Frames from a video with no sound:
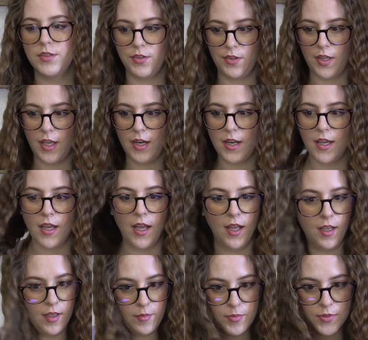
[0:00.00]
So that
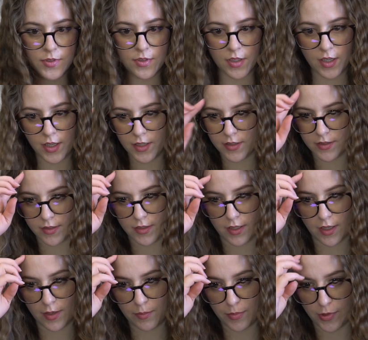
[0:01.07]
helps. It's
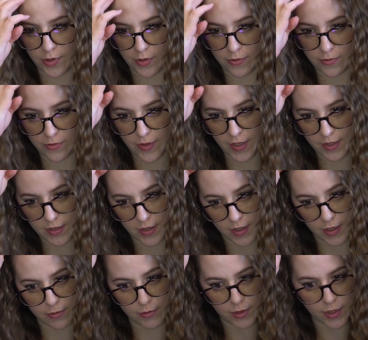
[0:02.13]
not perfect,
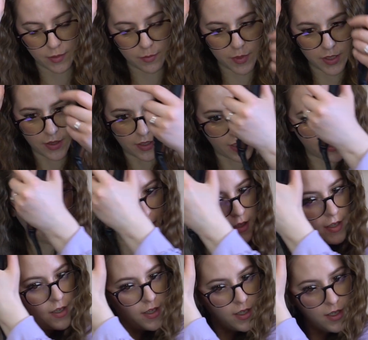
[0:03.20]
I will admit that.
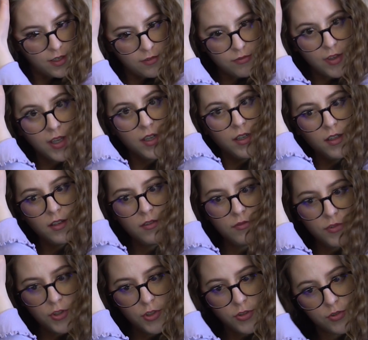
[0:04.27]
If any of
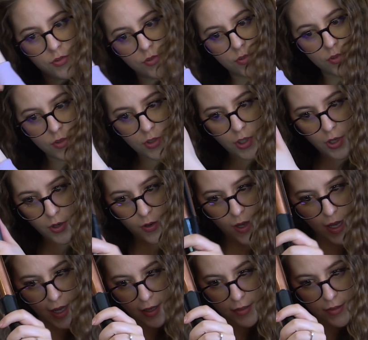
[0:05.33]
you know
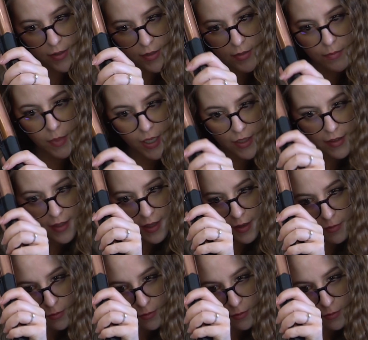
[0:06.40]
how to make that